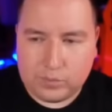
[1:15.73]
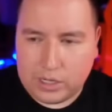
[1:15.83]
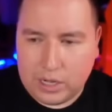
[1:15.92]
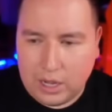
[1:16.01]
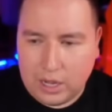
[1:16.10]

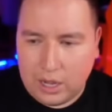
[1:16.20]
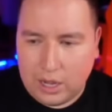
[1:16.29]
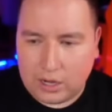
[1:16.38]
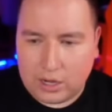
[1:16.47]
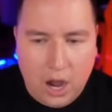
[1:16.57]

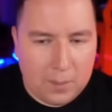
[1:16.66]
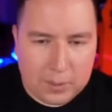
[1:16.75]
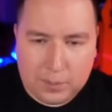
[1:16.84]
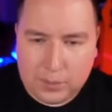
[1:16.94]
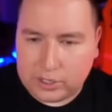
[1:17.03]

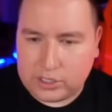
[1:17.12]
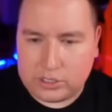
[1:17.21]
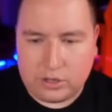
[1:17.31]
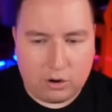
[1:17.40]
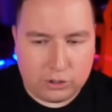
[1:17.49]
comic
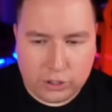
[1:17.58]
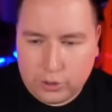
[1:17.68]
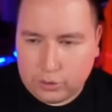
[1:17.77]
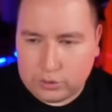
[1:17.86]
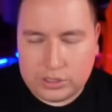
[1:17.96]
books,
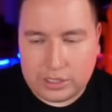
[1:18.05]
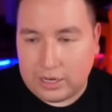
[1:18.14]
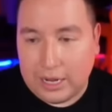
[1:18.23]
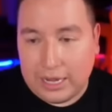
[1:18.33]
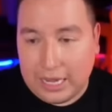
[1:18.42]
cartoons,
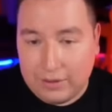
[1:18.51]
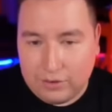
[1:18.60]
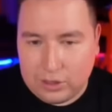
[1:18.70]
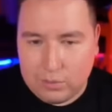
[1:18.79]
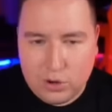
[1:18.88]
and
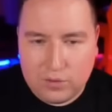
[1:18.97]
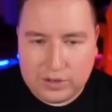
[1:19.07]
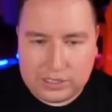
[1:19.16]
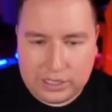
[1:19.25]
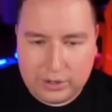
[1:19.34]
even the
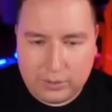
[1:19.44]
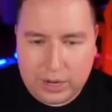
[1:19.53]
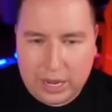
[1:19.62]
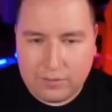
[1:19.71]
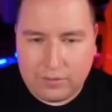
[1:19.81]
movies. See, here
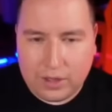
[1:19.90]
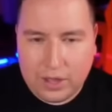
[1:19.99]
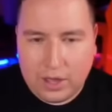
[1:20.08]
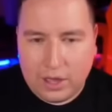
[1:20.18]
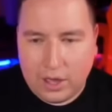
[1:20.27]
we have
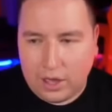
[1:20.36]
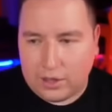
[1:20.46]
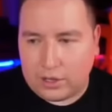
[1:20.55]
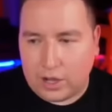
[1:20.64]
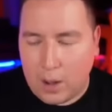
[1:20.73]

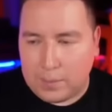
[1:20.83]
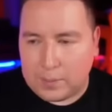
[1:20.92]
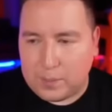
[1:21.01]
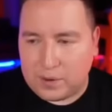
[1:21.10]
the comic book